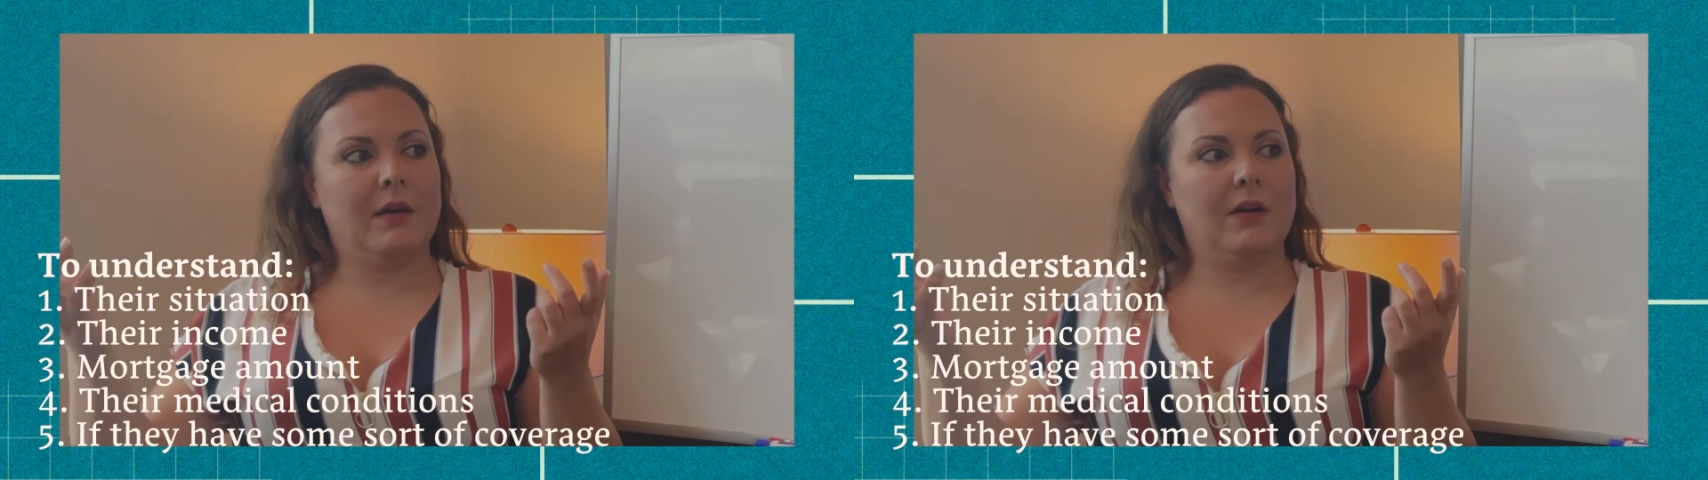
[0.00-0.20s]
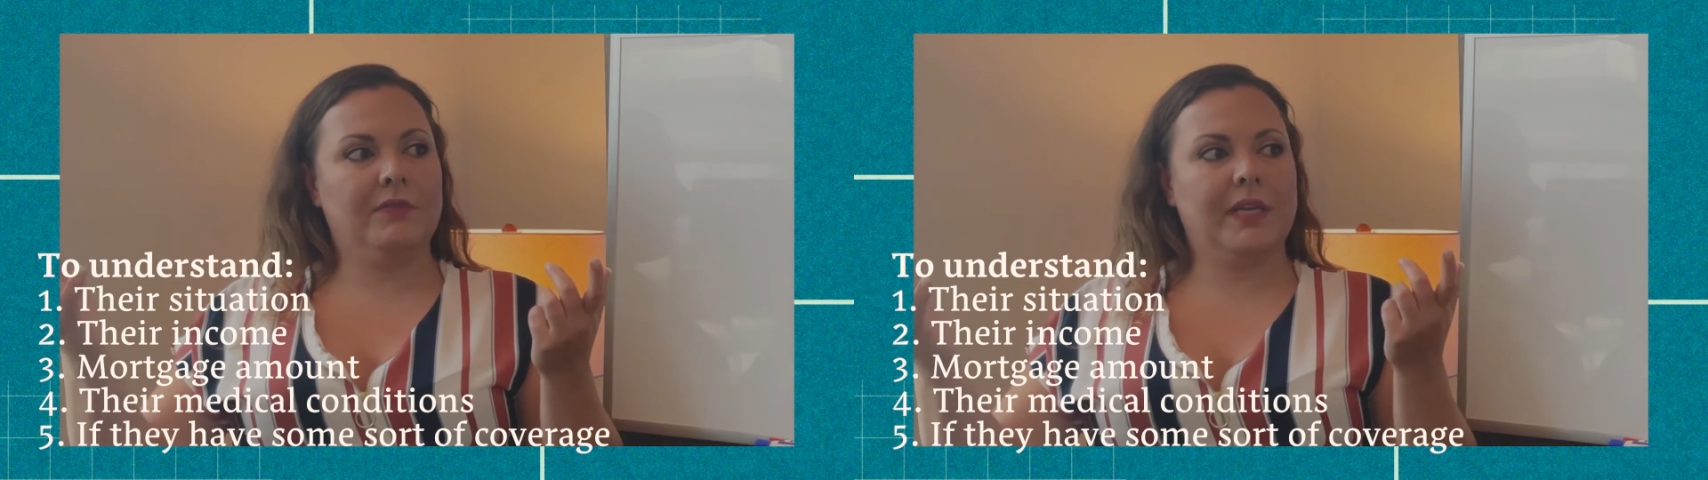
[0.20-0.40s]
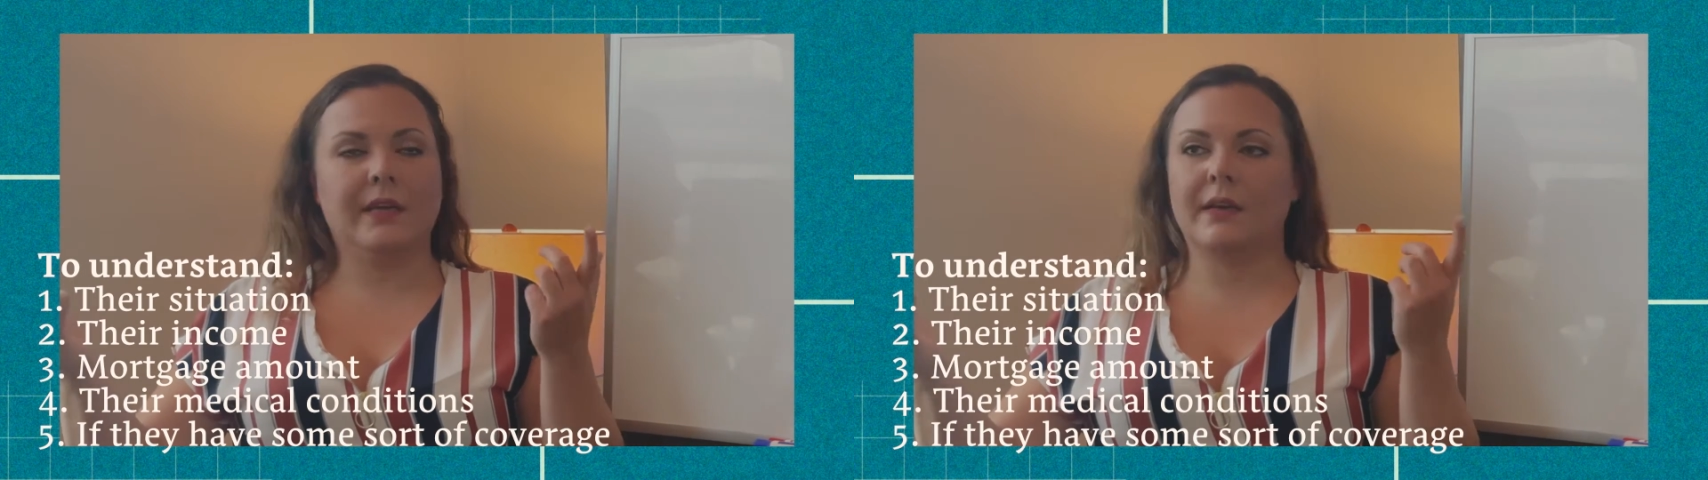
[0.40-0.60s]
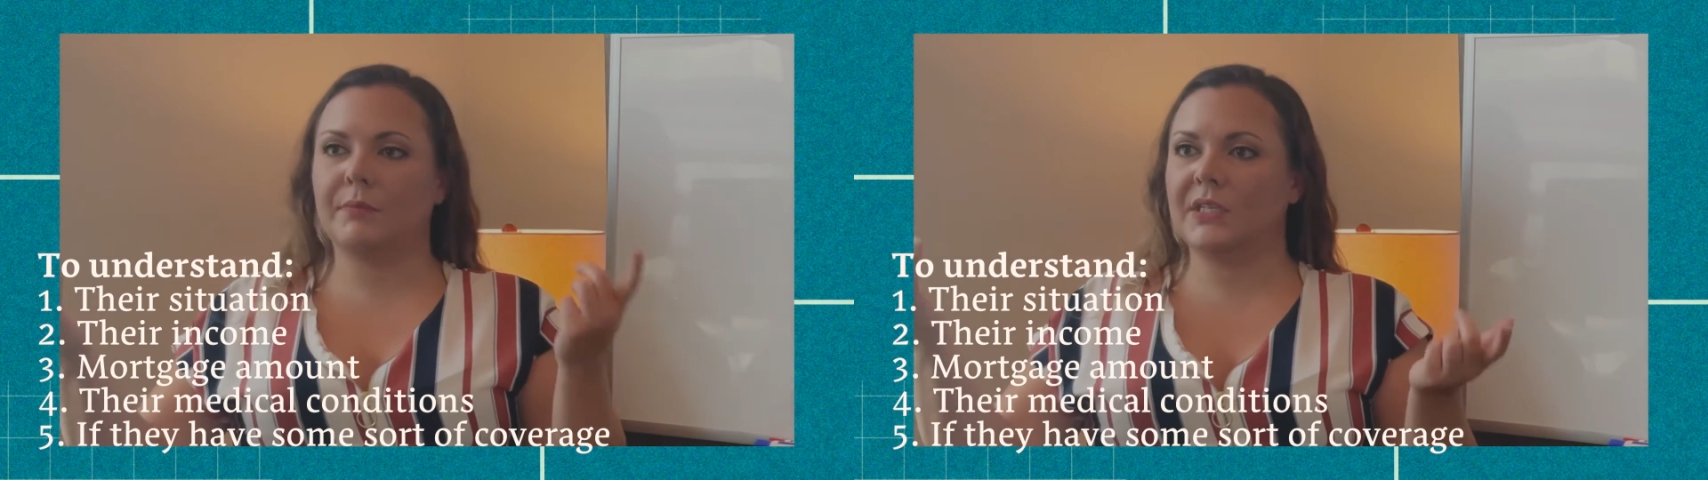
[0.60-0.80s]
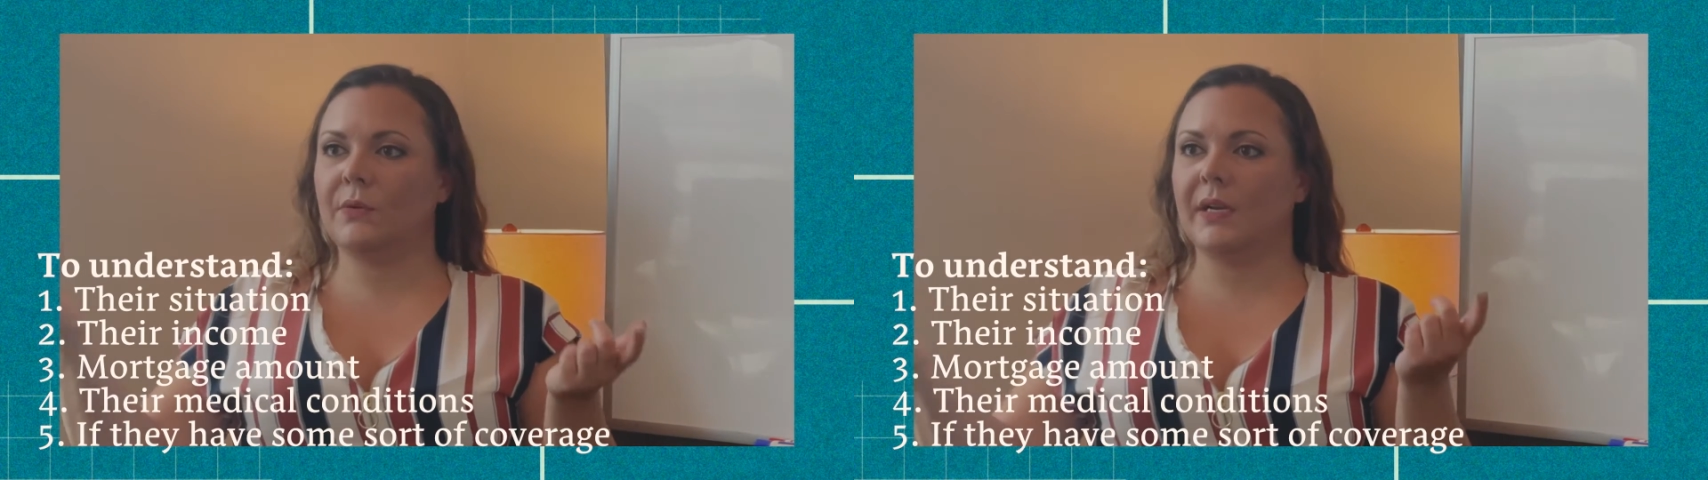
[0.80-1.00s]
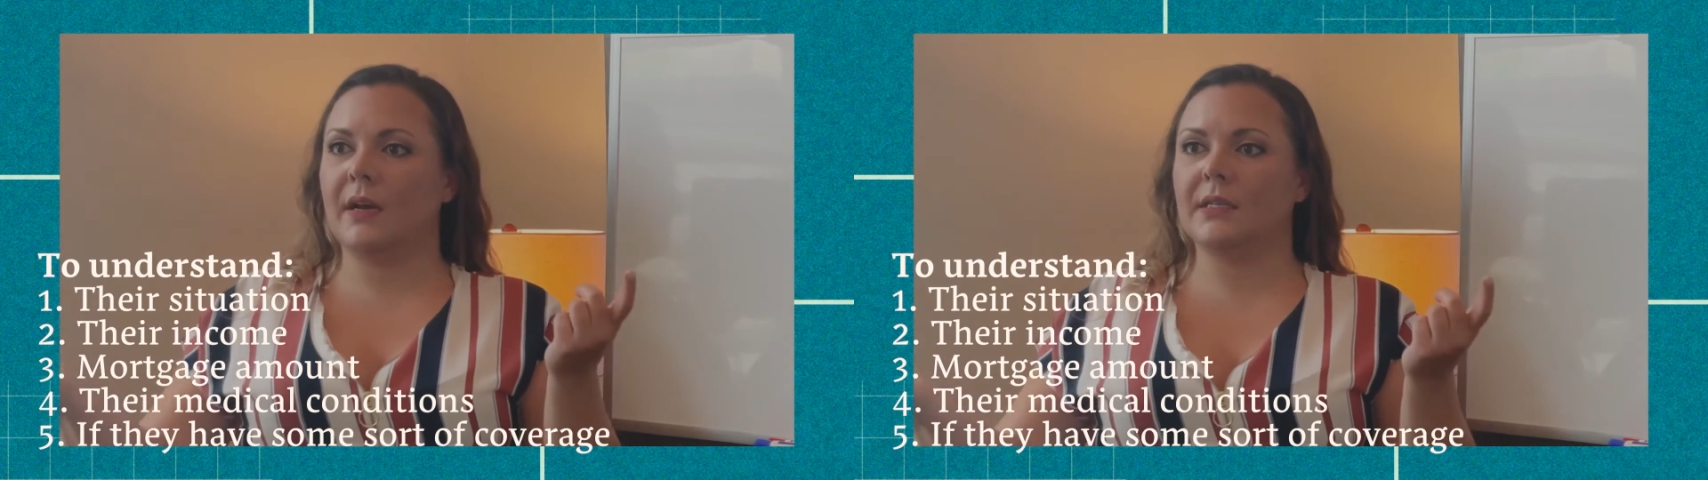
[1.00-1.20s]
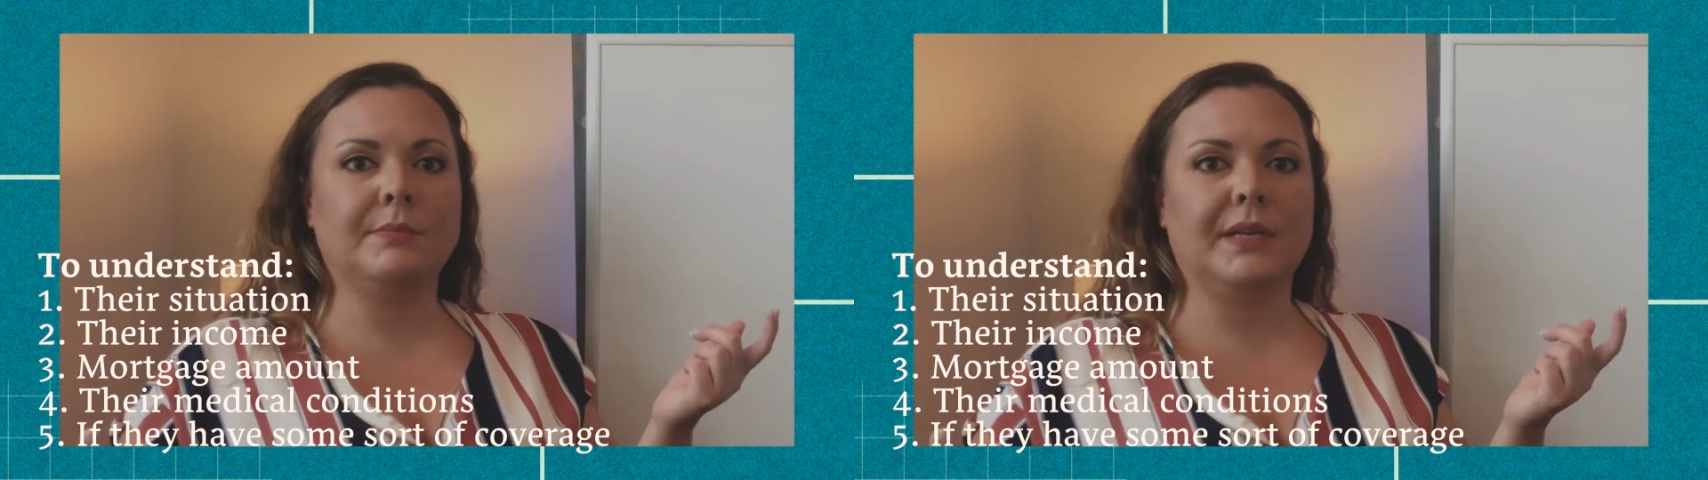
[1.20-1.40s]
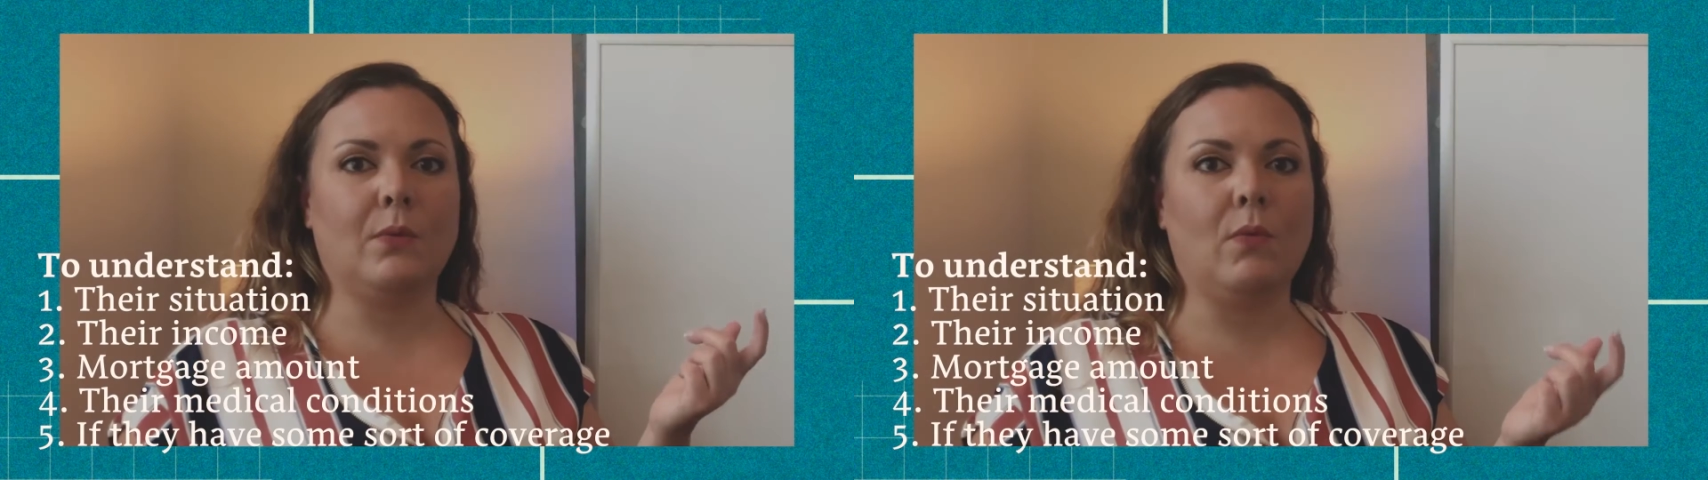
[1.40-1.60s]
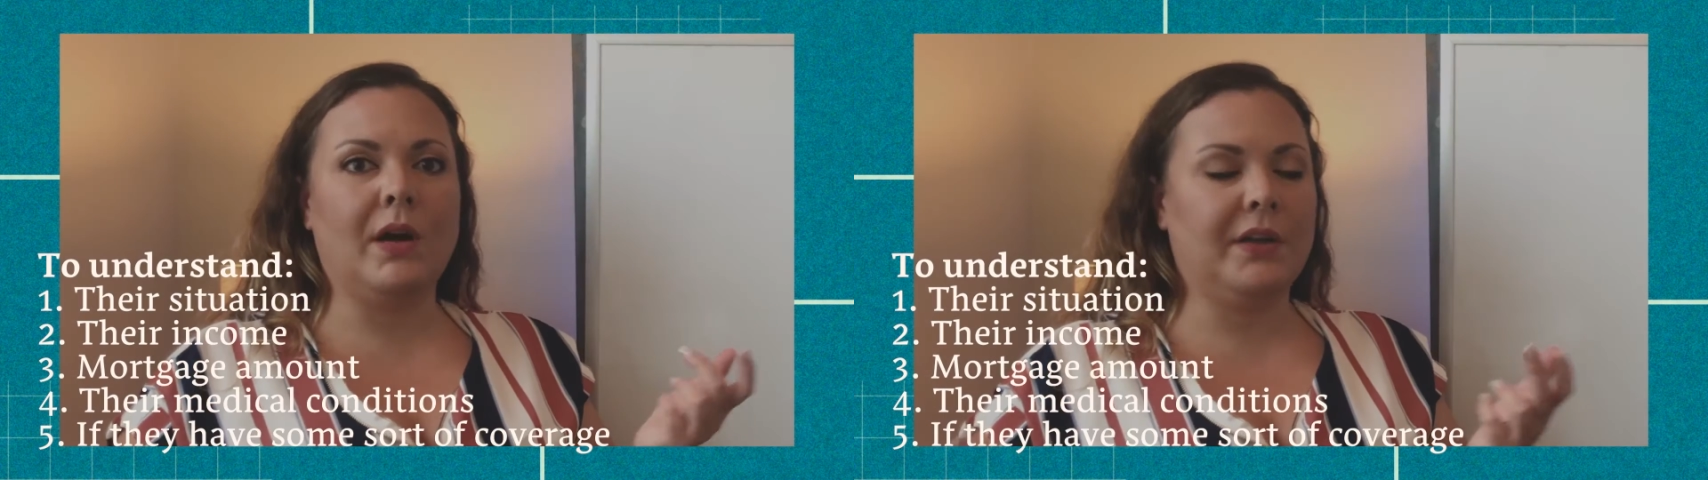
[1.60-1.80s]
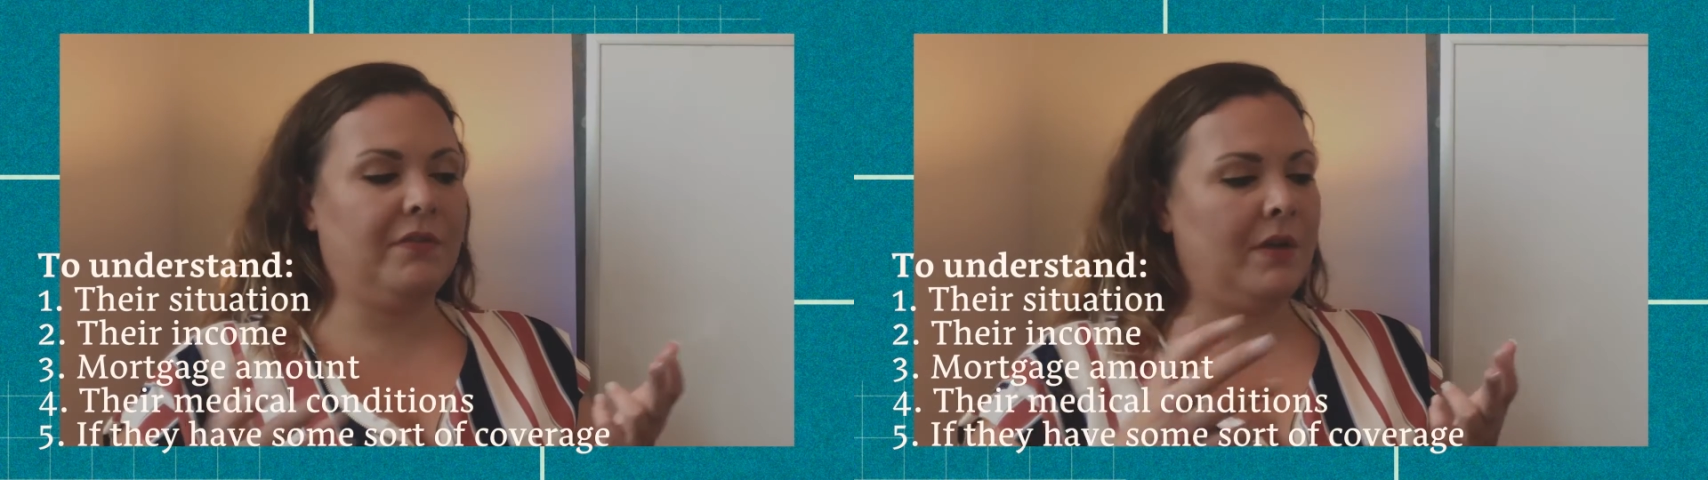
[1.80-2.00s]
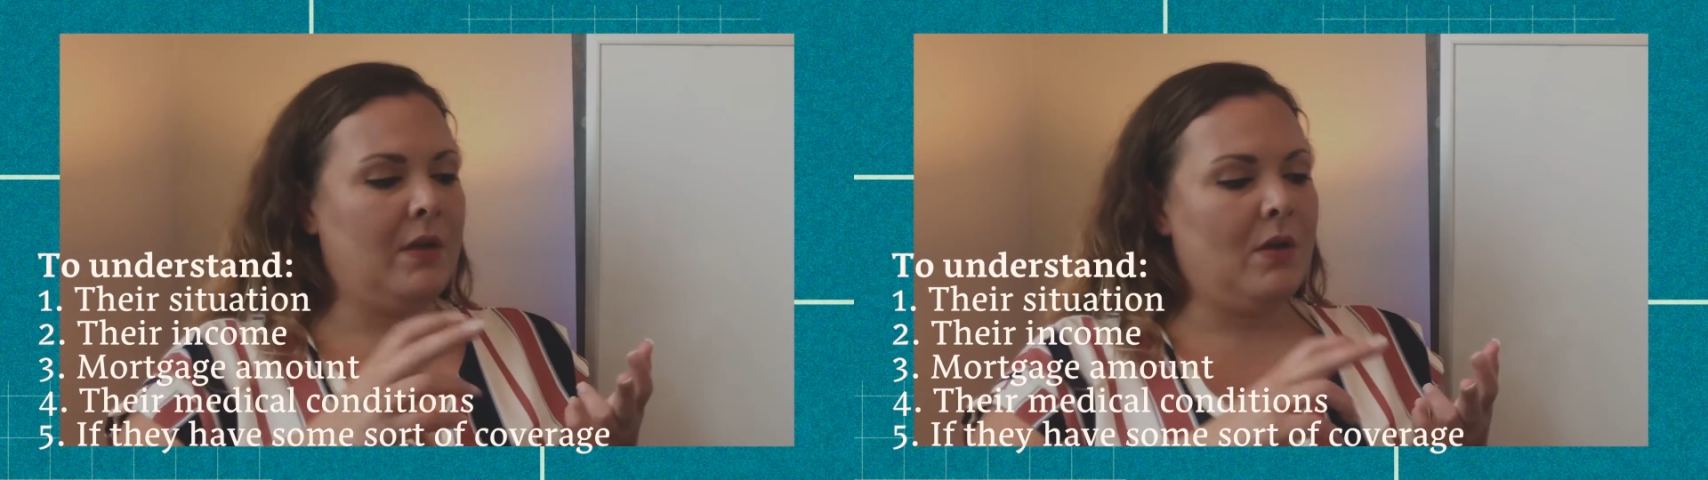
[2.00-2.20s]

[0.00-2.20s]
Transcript: of income between husband and wife,